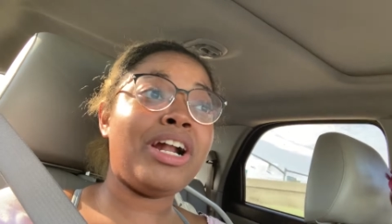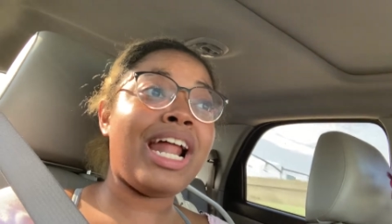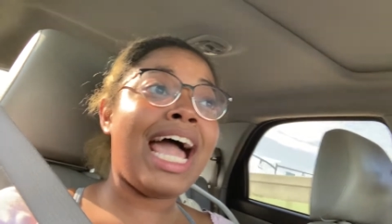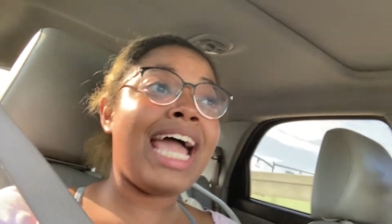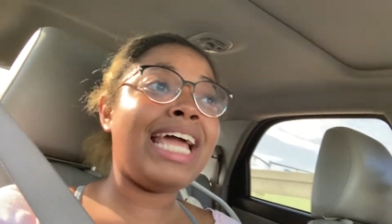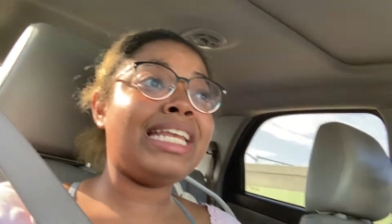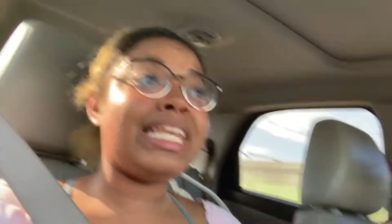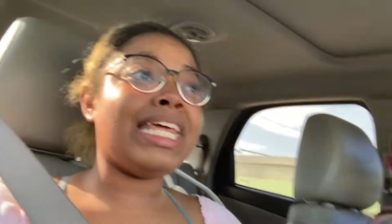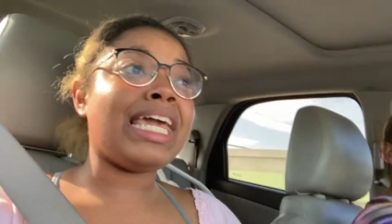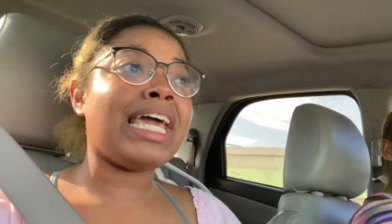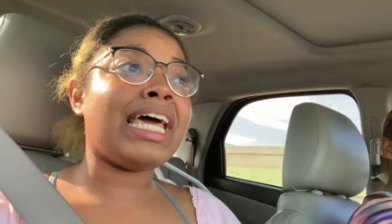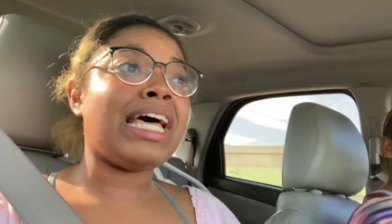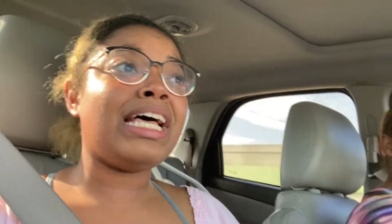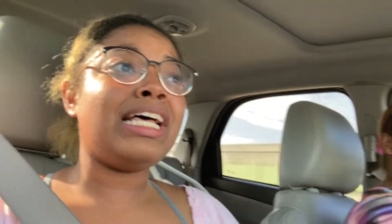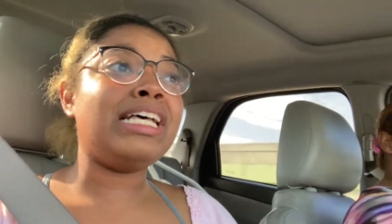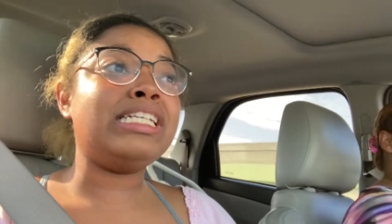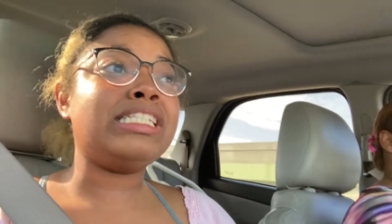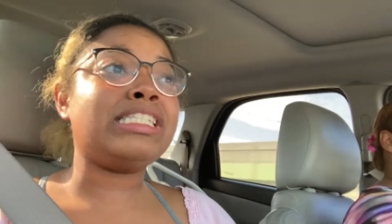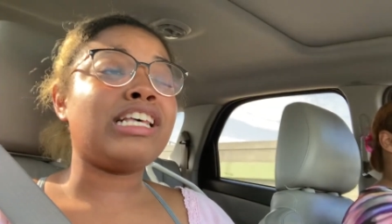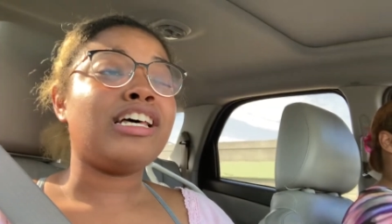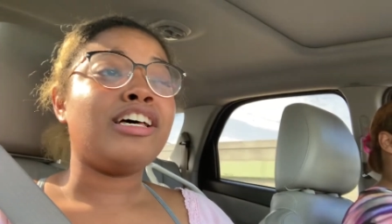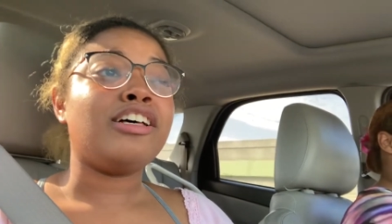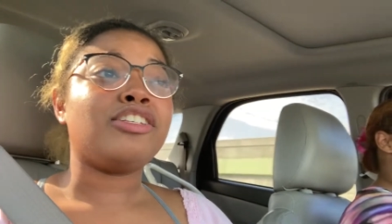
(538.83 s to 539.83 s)

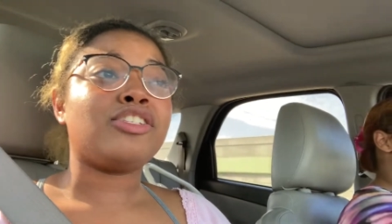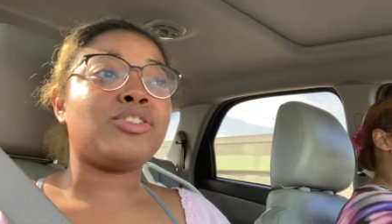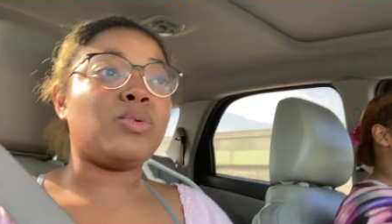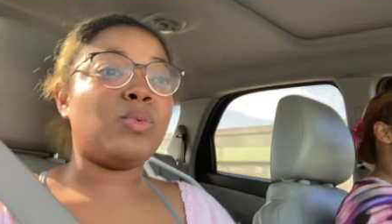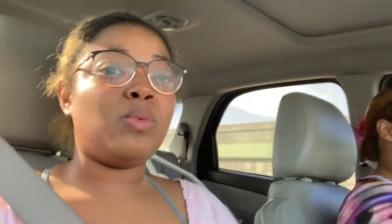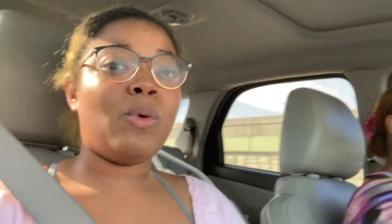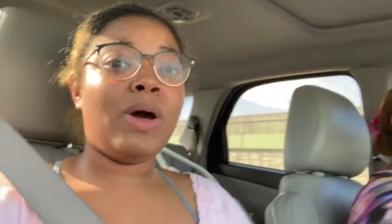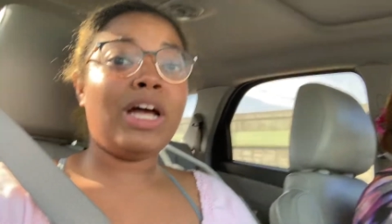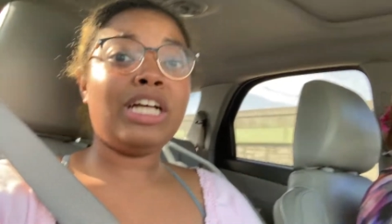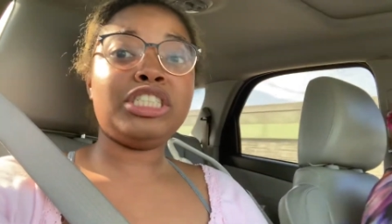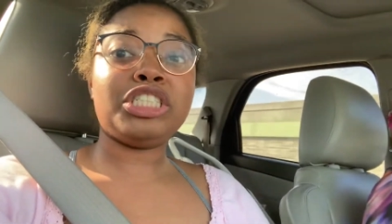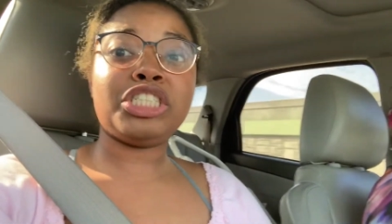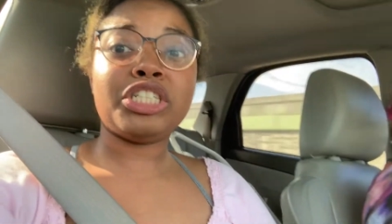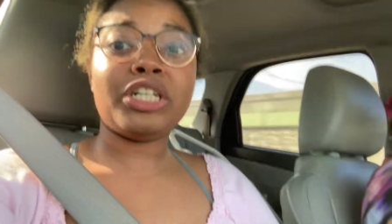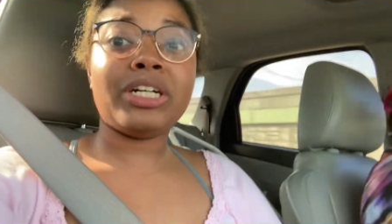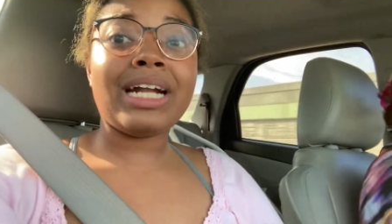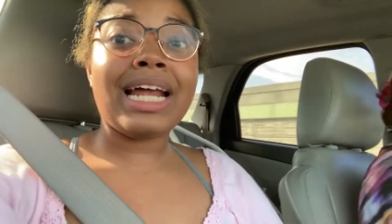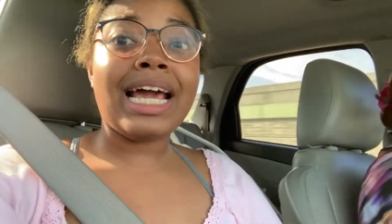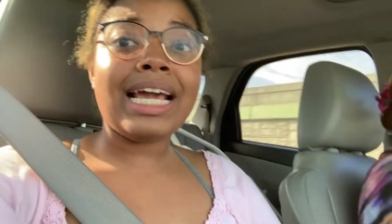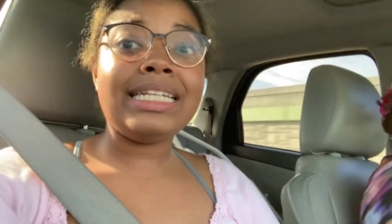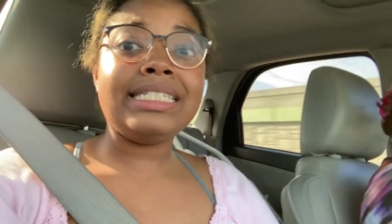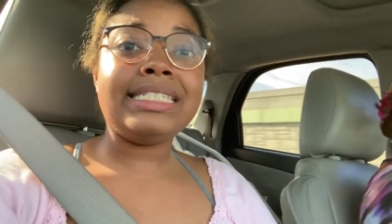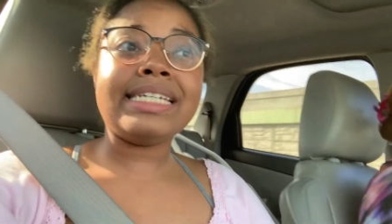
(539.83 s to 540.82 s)
ideas,
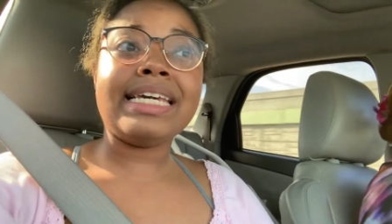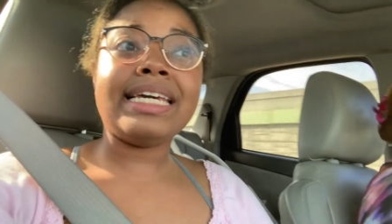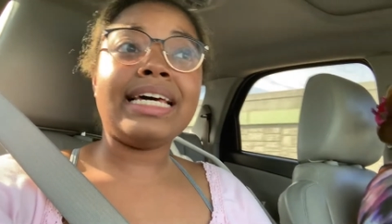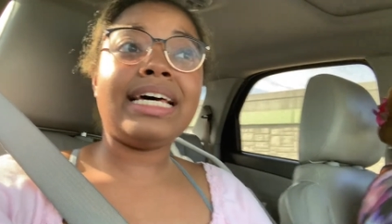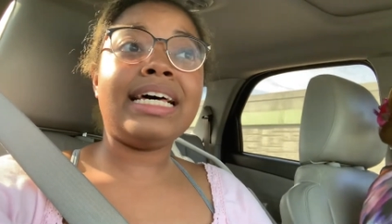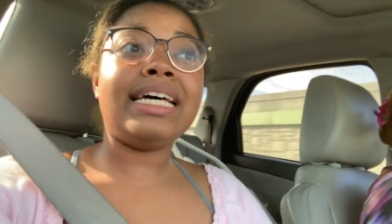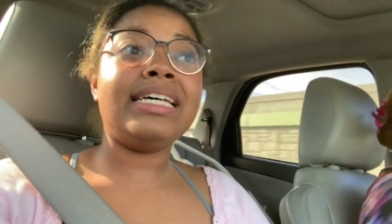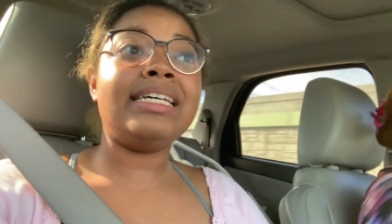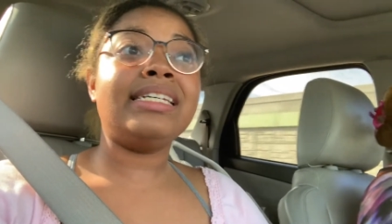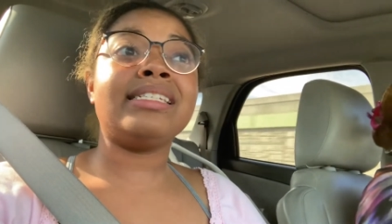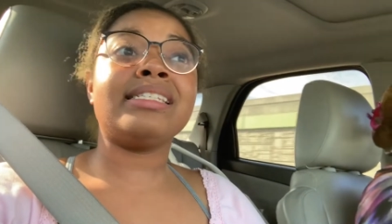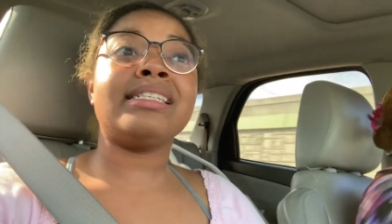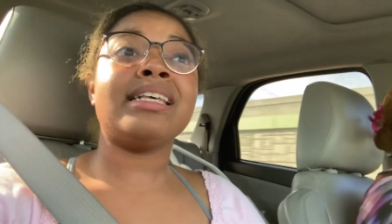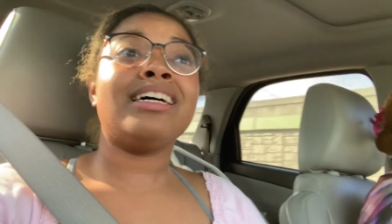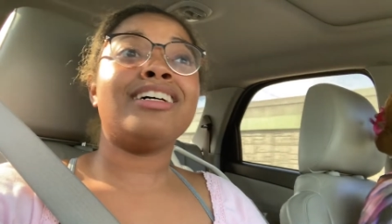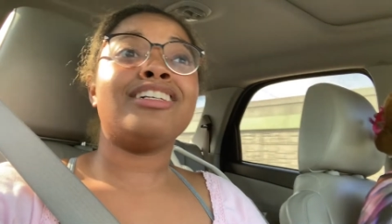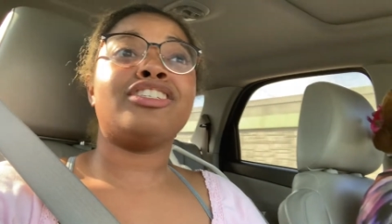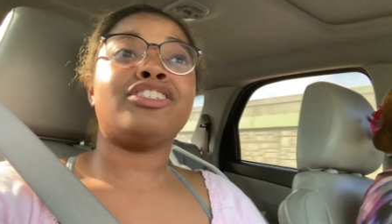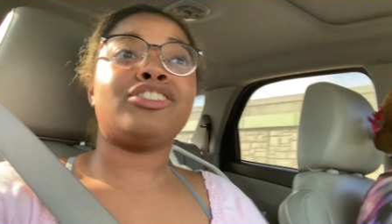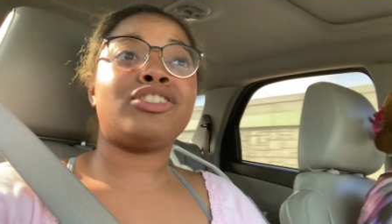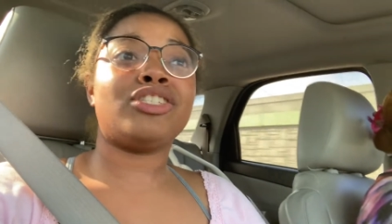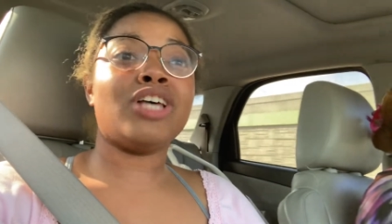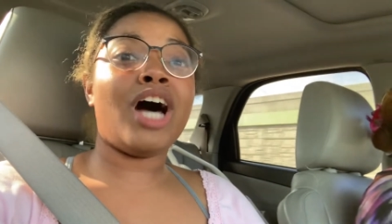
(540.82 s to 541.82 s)
sweatshirt ideas,
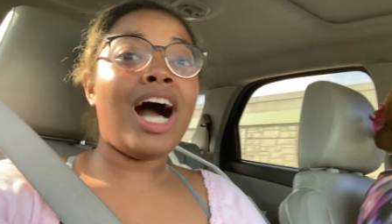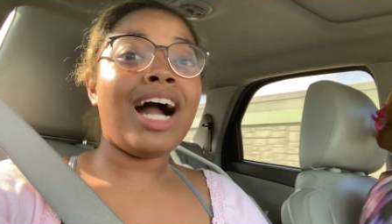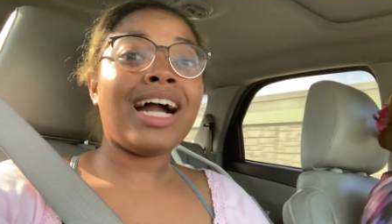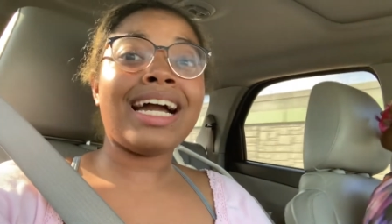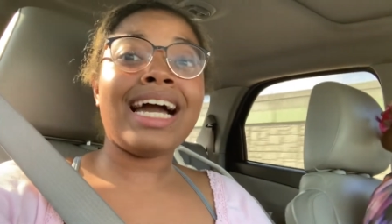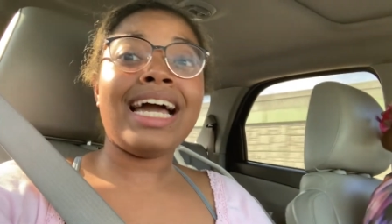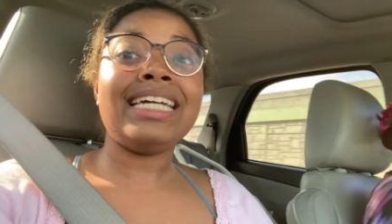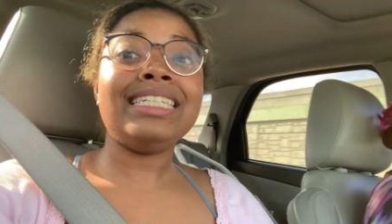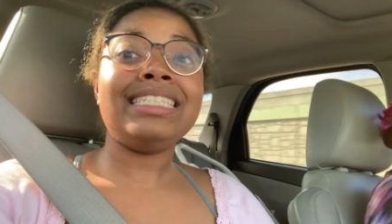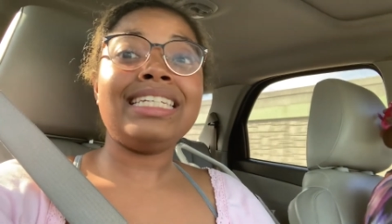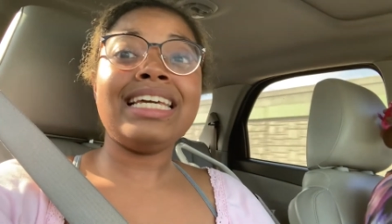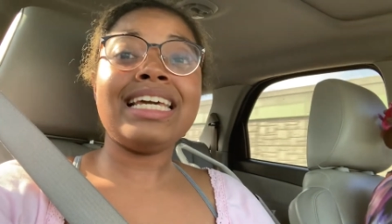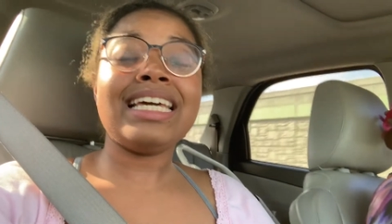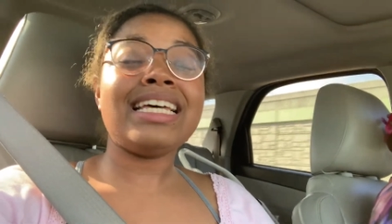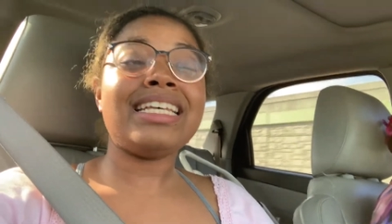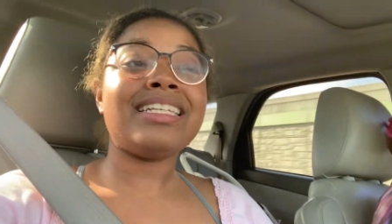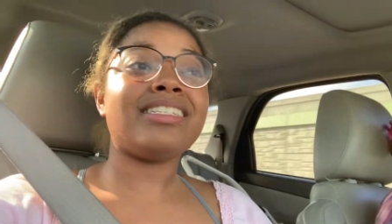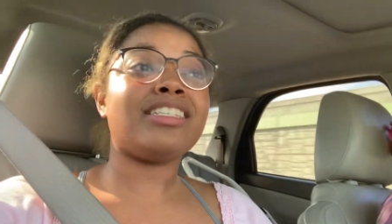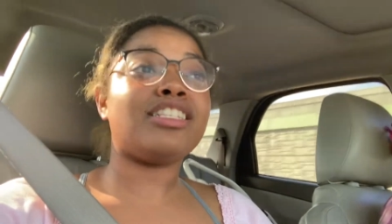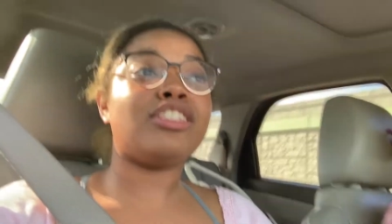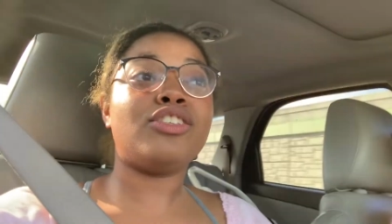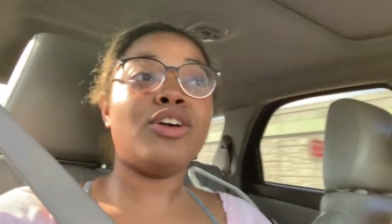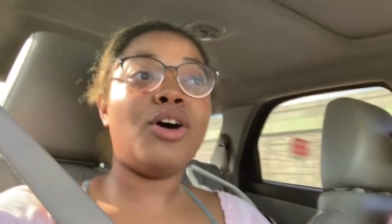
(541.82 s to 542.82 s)
sock
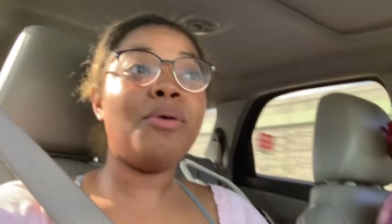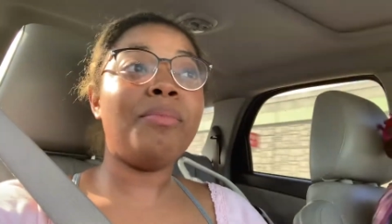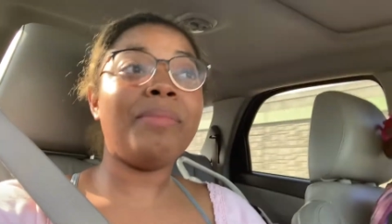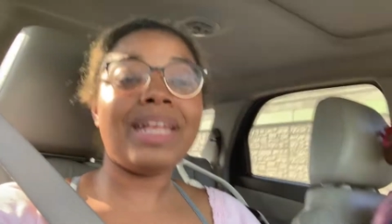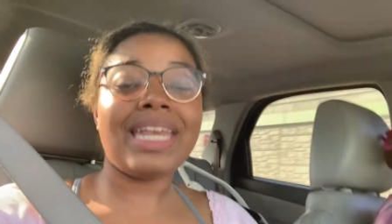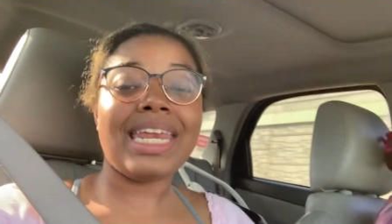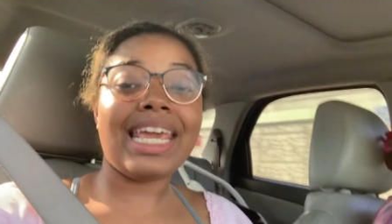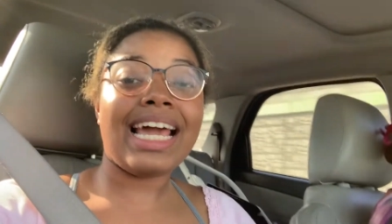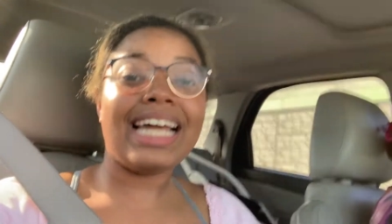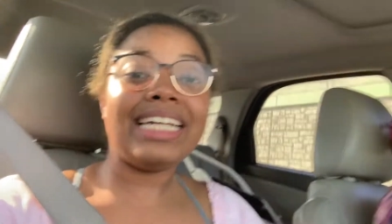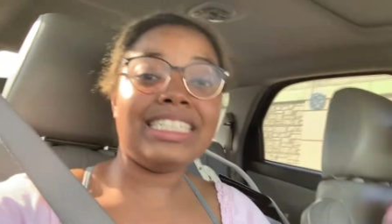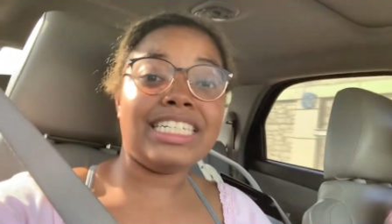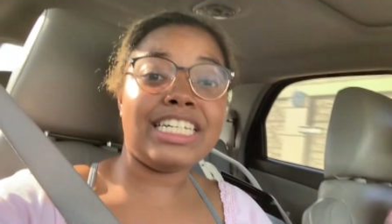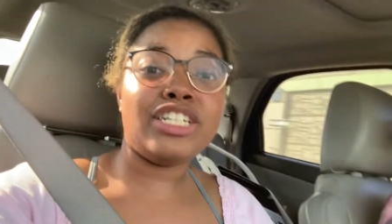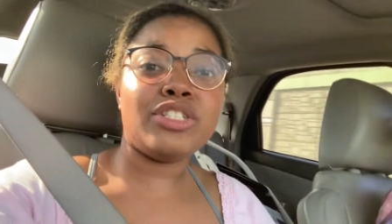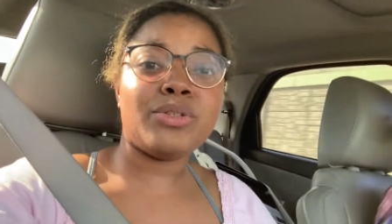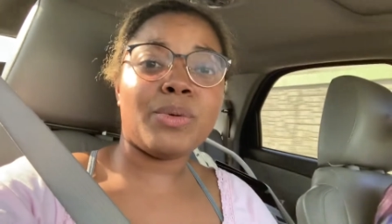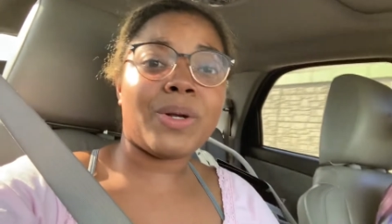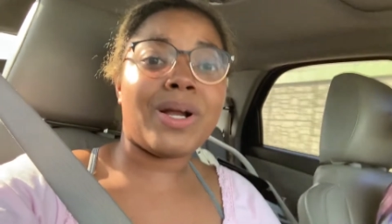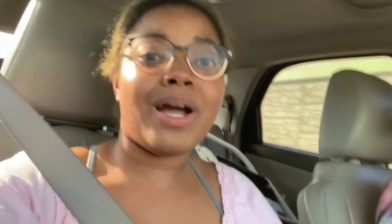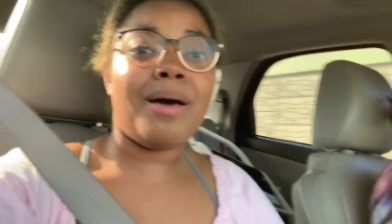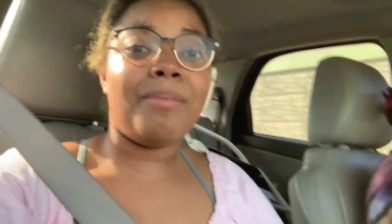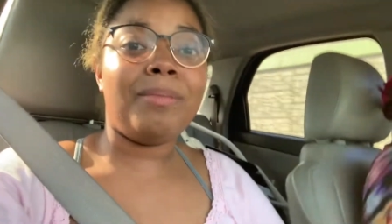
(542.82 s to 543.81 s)
ideas. So many ideas
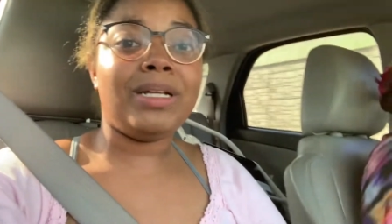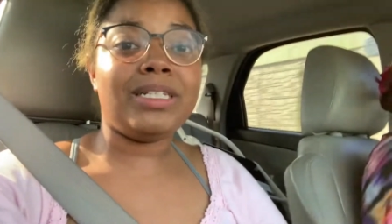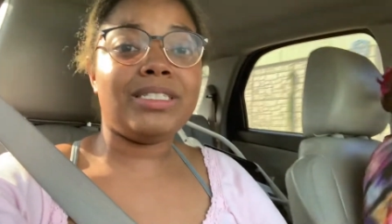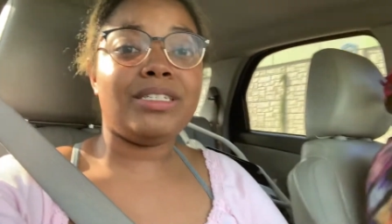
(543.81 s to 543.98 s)
were coming